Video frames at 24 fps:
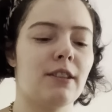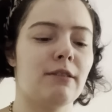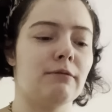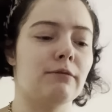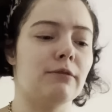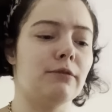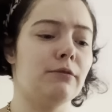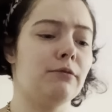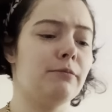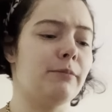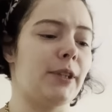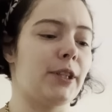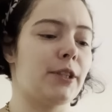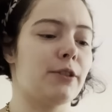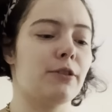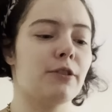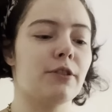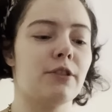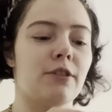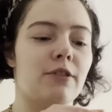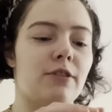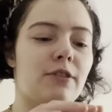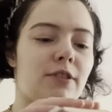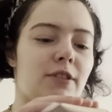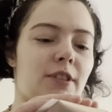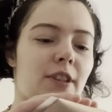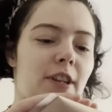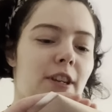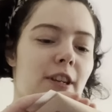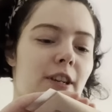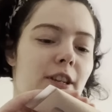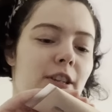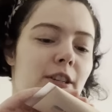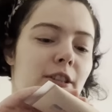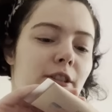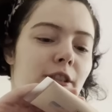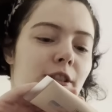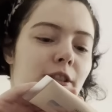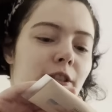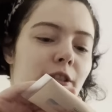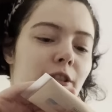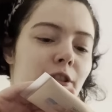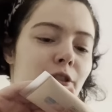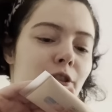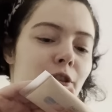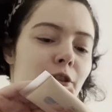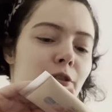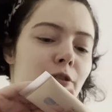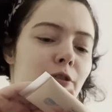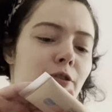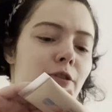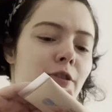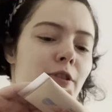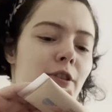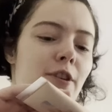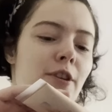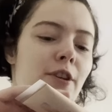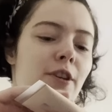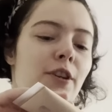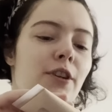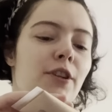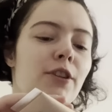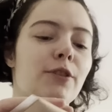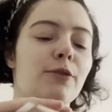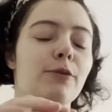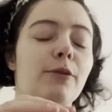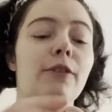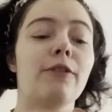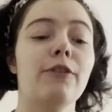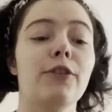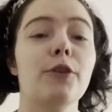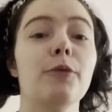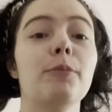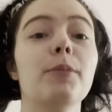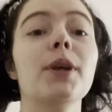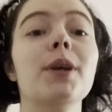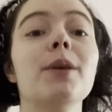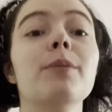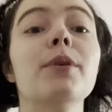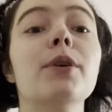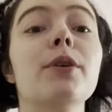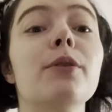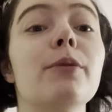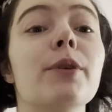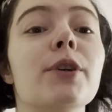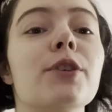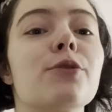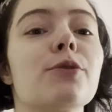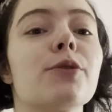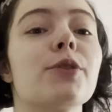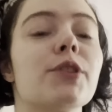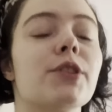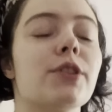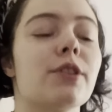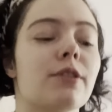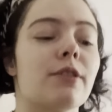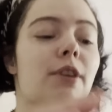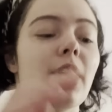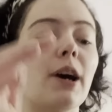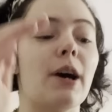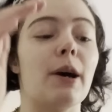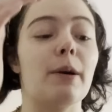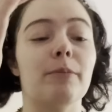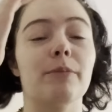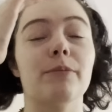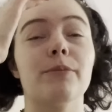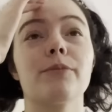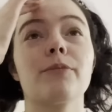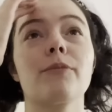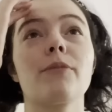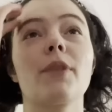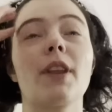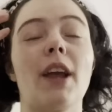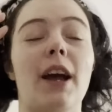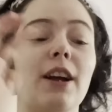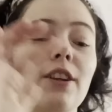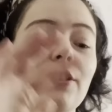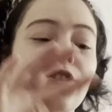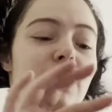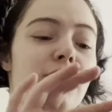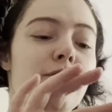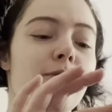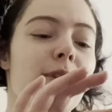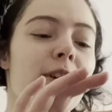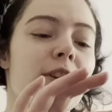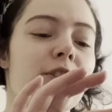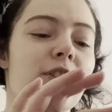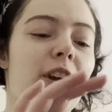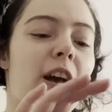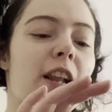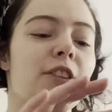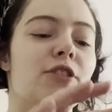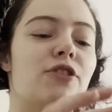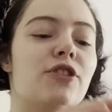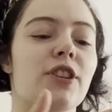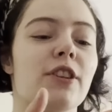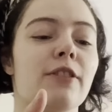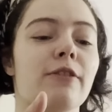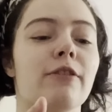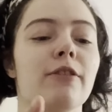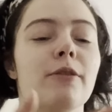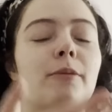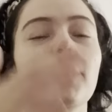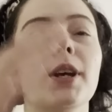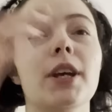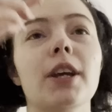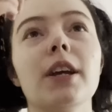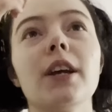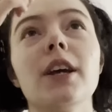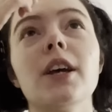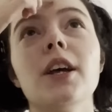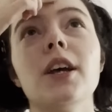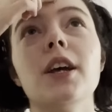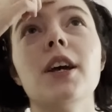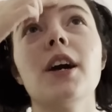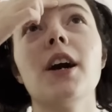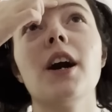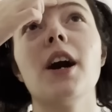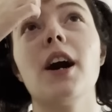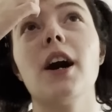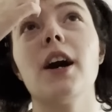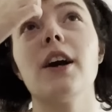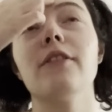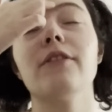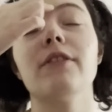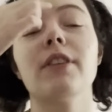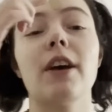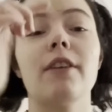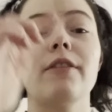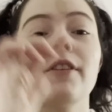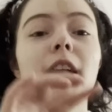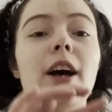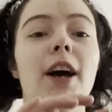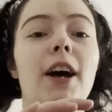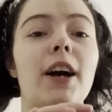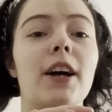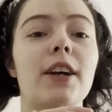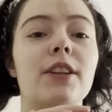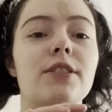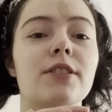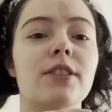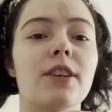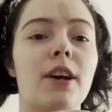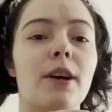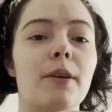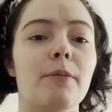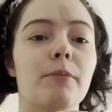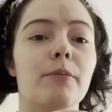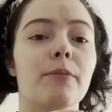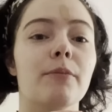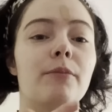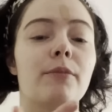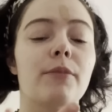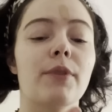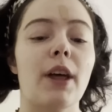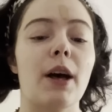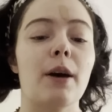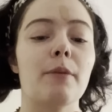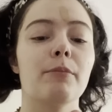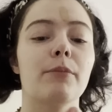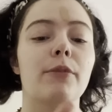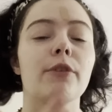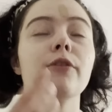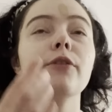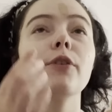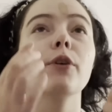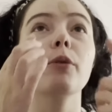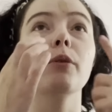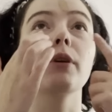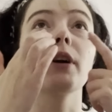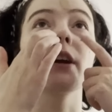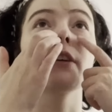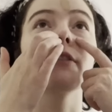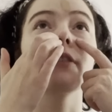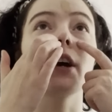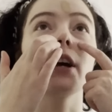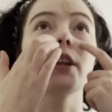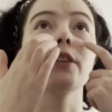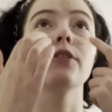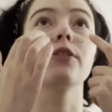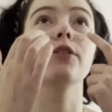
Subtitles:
oh my god, say no to a few people, which was actually quite challenging for me. I've never had that before, where I've had